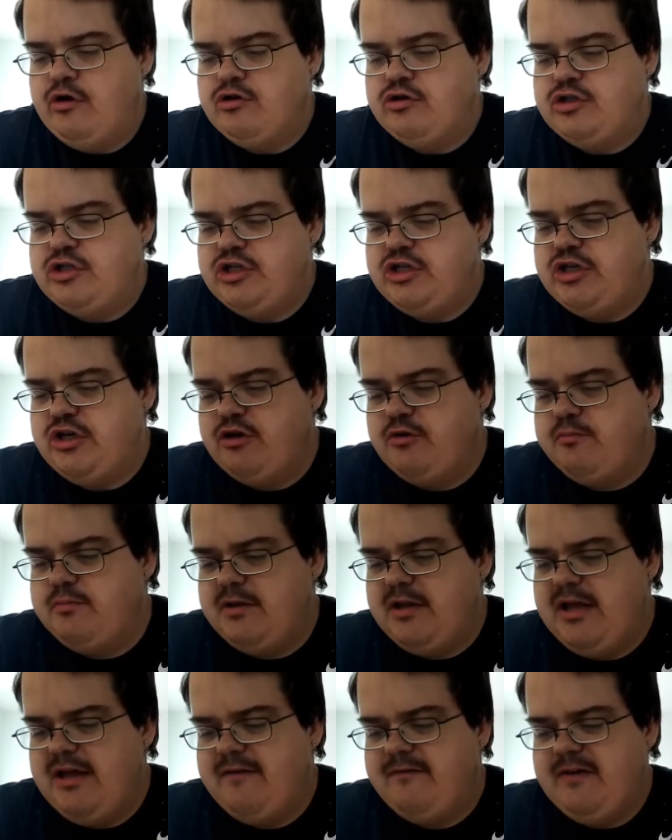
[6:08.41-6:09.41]
Do you
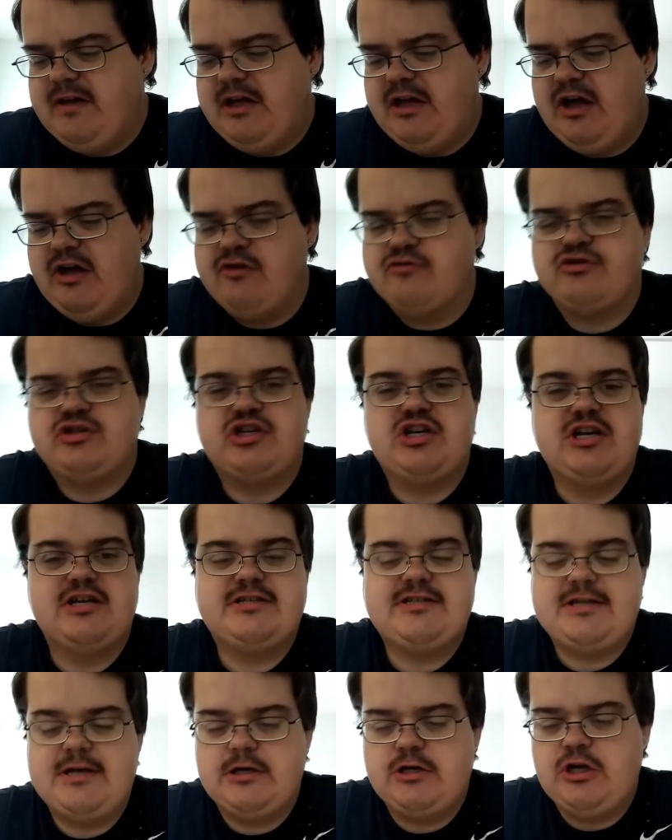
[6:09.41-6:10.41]
believe in ghosts?
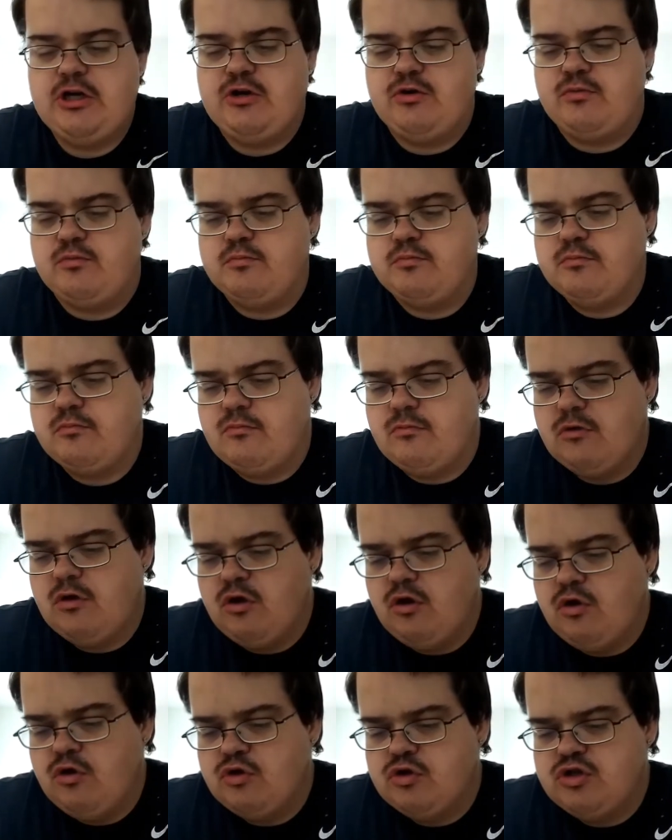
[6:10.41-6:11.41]
Yes, I do.
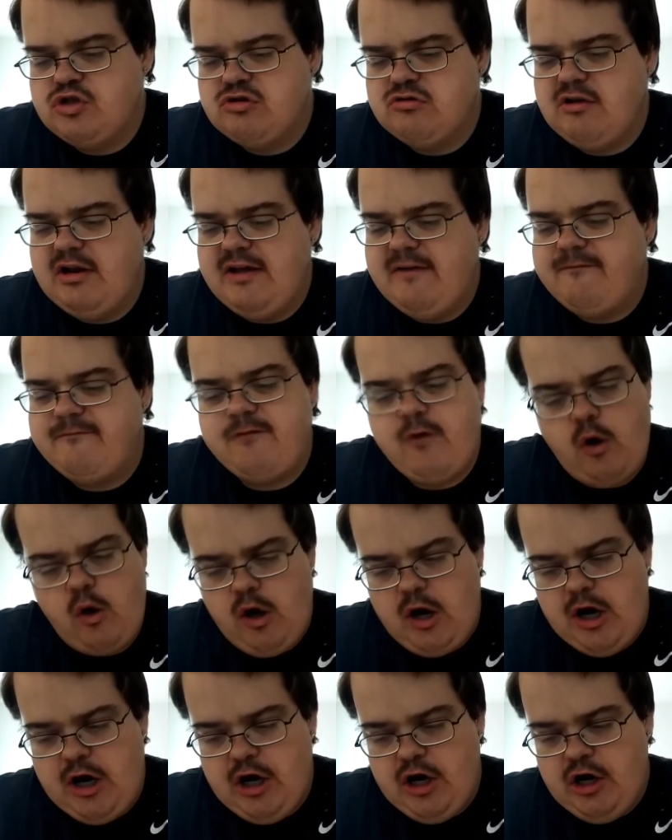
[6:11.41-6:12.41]

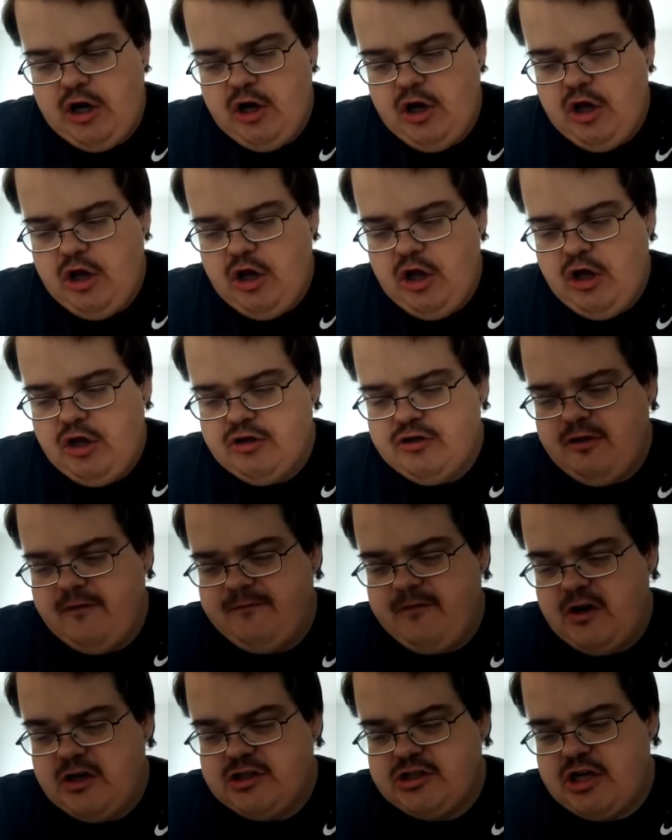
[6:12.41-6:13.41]
24. The
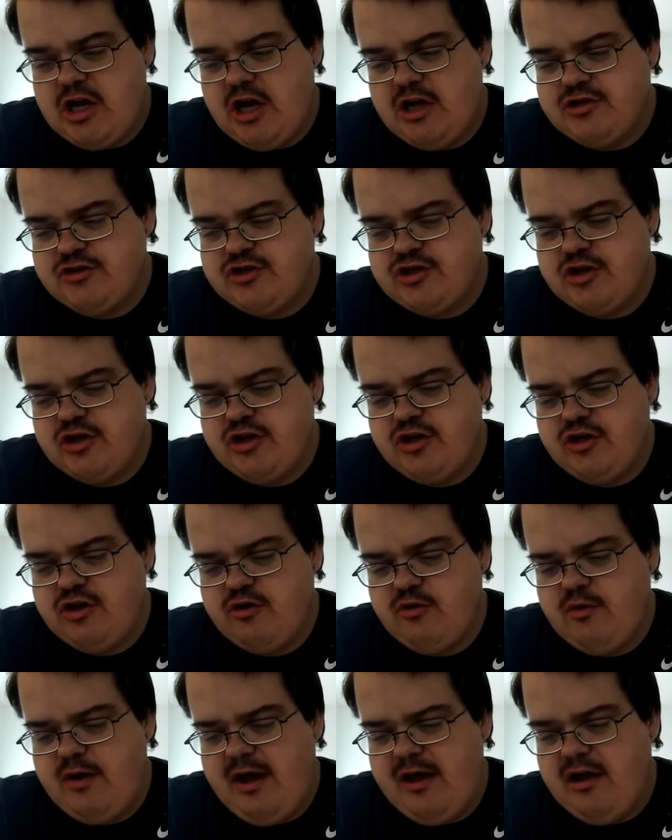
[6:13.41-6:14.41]
first concert
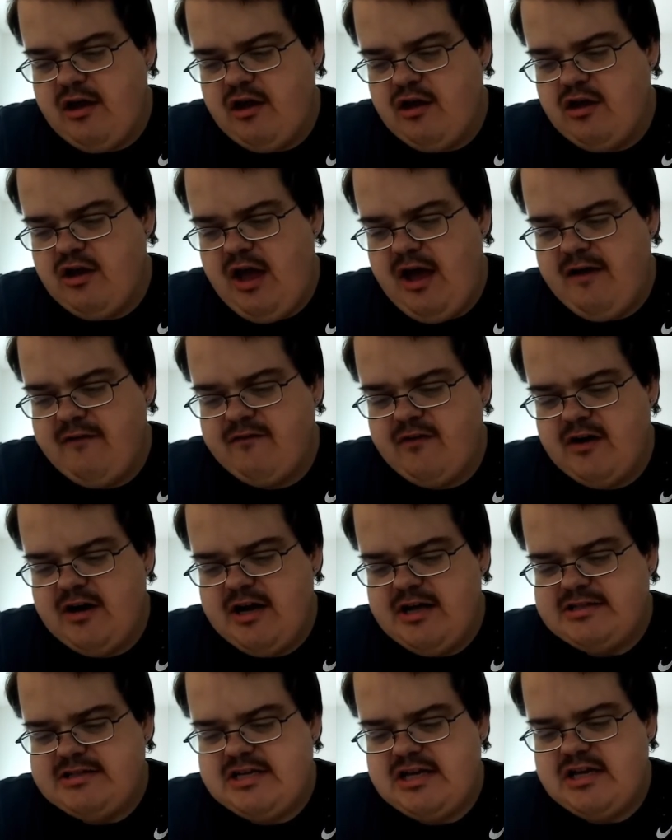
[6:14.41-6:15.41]
you ever
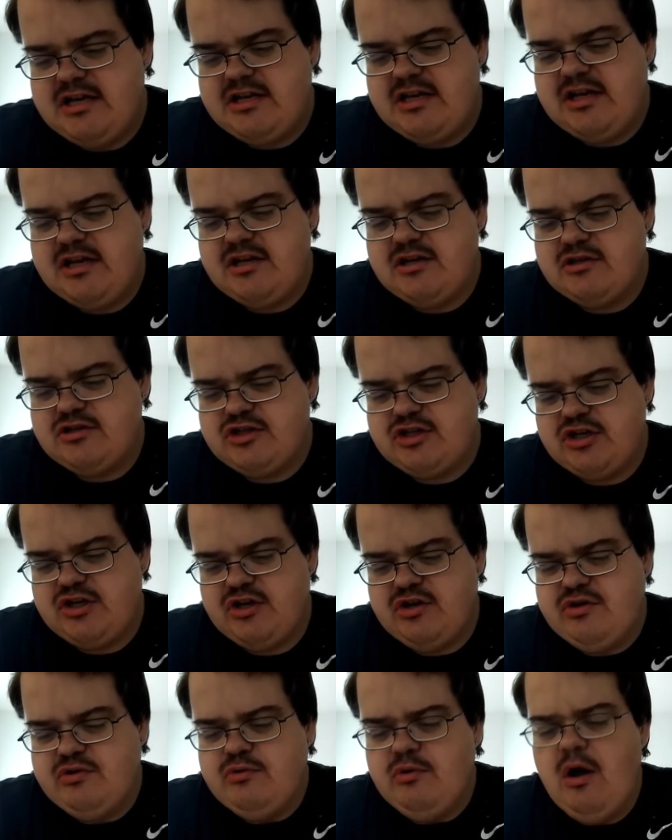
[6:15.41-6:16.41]
attended
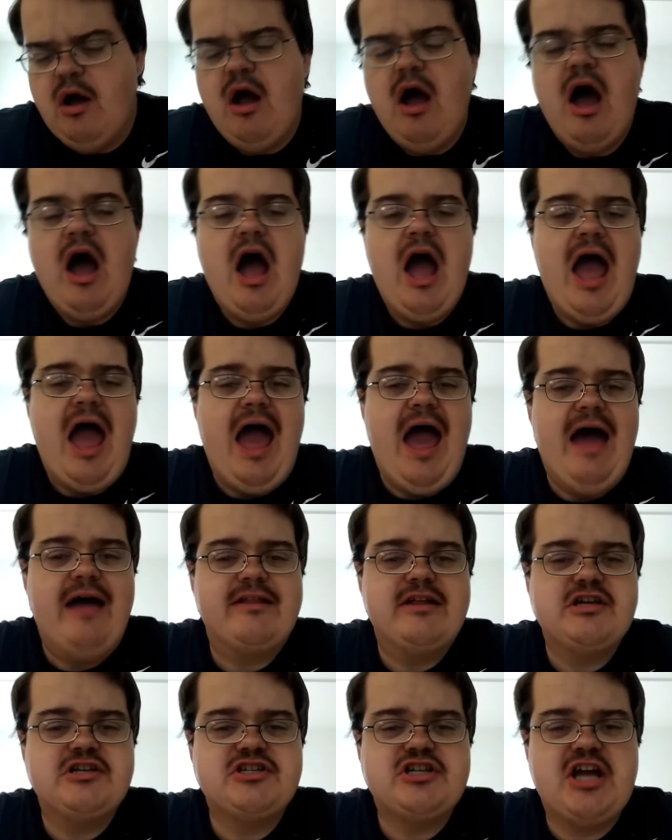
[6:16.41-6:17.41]
to
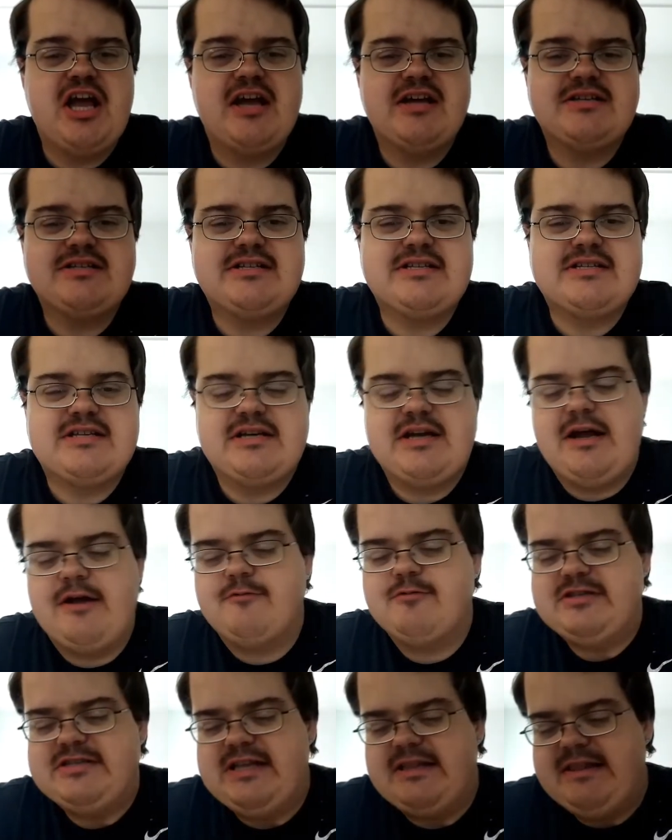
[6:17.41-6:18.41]
Alan Jackson. I
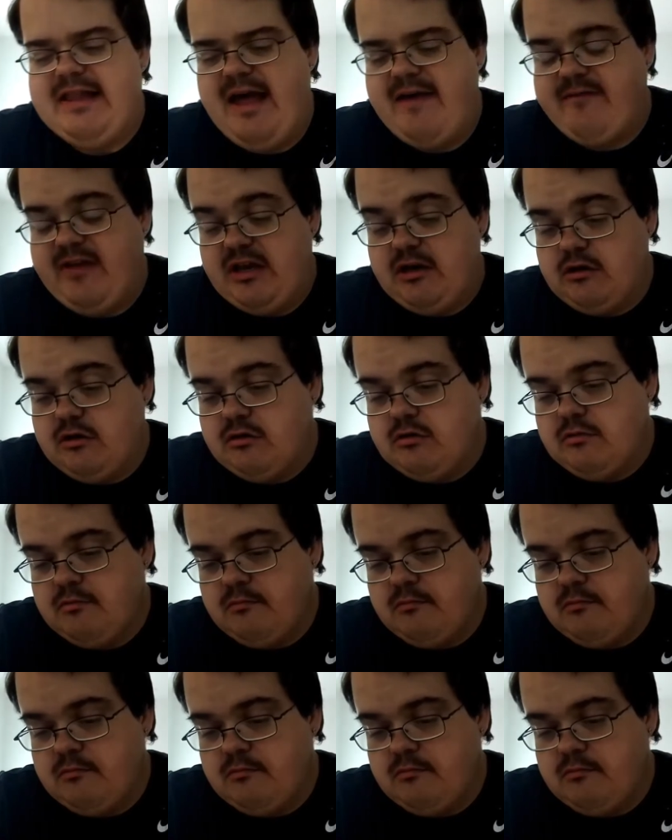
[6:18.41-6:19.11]
was 11.